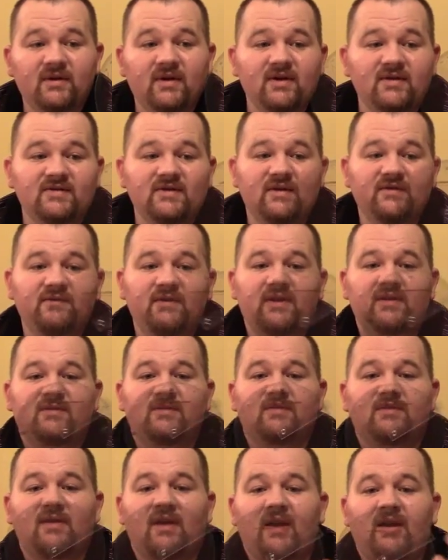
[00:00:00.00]
because
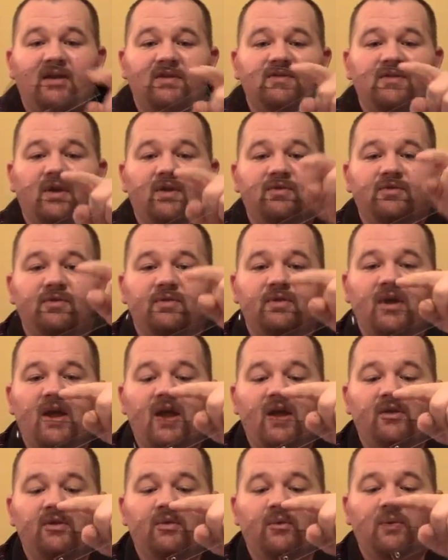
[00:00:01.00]
it's also
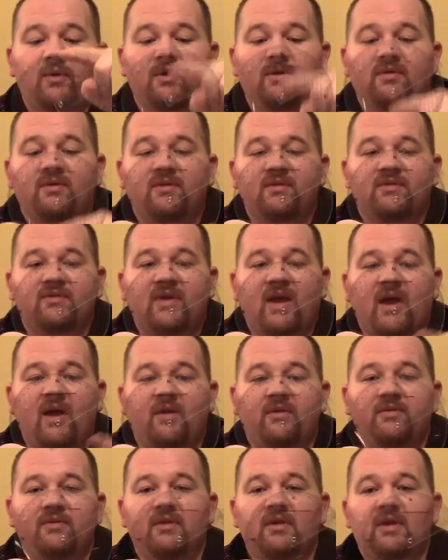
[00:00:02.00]
got north,
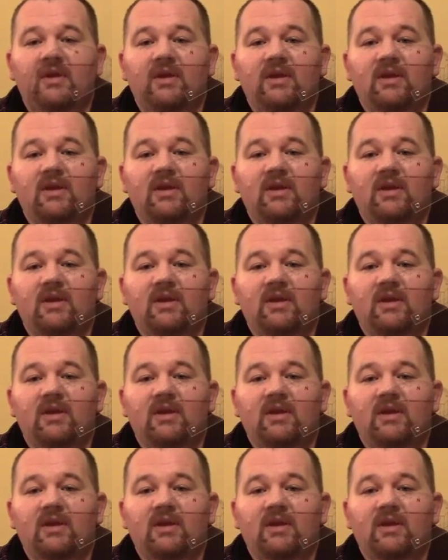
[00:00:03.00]
south,